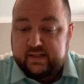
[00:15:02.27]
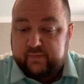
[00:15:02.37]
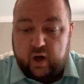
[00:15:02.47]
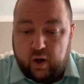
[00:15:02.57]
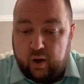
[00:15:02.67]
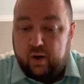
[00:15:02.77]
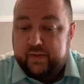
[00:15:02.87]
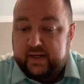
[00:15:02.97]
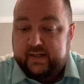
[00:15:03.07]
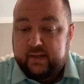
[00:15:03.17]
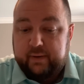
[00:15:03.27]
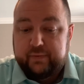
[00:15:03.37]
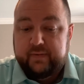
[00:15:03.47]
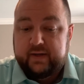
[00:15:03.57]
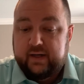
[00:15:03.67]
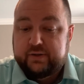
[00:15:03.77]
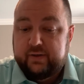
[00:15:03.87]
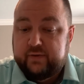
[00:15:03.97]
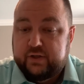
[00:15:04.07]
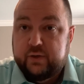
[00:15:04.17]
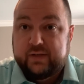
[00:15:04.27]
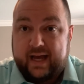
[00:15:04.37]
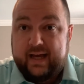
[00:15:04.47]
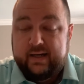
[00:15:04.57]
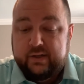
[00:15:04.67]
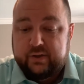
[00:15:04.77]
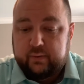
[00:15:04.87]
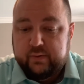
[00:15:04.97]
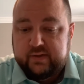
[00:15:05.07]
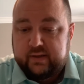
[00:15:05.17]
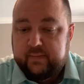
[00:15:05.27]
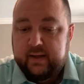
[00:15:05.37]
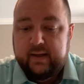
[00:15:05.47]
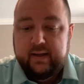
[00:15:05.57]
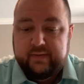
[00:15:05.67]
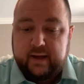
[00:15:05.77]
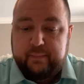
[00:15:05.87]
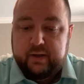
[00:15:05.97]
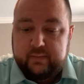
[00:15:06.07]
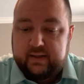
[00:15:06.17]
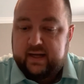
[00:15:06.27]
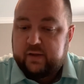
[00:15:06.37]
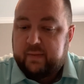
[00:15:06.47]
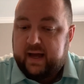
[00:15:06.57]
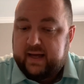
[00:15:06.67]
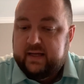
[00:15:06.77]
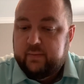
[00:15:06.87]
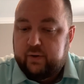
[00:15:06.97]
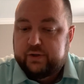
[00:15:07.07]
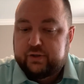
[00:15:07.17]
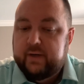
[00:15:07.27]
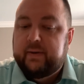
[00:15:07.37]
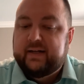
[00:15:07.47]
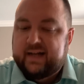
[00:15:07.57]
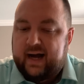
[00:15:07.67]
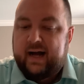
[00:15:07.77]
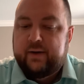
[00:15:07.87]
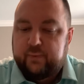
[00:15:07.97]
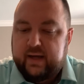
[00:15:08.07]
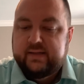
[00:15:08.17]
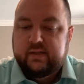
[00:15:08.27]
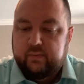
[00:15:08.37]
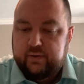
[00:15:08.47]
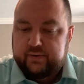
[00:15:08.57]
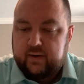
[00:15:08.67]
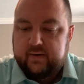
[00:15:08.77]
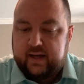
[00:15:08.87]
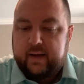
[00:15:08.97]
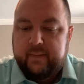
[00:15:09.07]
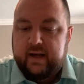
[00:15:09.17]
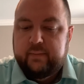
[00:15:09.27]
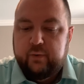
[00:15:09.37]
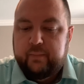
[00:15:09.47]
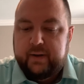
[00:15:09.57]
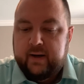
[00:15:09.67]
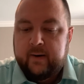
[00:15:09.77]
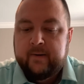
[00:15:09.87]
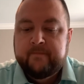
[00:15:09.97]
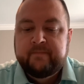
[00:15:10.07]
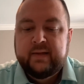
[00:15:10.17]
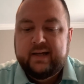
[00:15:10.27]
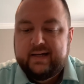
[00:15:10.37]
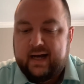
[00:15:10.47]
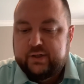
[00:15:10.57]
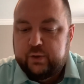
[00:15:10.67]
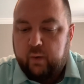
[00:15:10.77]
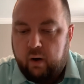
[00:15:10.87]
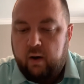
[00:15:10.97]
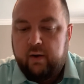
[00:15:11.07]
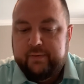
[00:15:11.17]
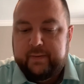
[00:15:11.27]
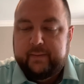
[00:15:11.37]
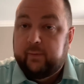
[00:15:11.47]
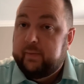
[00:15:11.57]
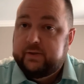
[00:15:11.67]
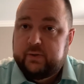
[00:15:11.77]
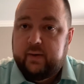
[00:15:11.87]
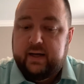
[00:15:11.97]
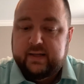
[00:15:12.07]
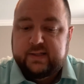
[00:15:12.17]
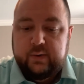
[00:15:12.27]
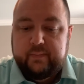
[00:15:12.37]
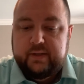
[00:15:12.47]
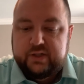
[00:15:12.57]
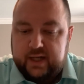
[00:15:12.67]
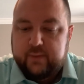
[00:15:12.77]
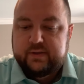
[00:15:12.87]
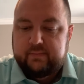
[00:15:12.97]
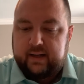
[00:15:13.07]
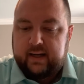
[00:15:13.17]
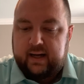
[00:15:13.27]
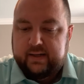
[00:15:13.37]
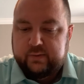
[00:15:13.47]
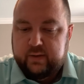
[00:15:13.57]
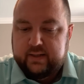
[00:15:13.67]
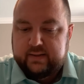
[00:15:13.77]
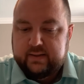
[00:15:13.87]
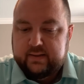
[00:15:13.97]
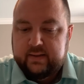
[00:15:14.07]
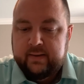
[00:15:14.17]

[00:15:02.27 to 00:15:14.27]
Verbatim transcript: of all that he did both in the country of the Jews and in Jerusalem. They put him to death by hanging him on a tree, but God raised him on the third day, made him to appear not to all the people, but to us who had been chosen by God as witnesses,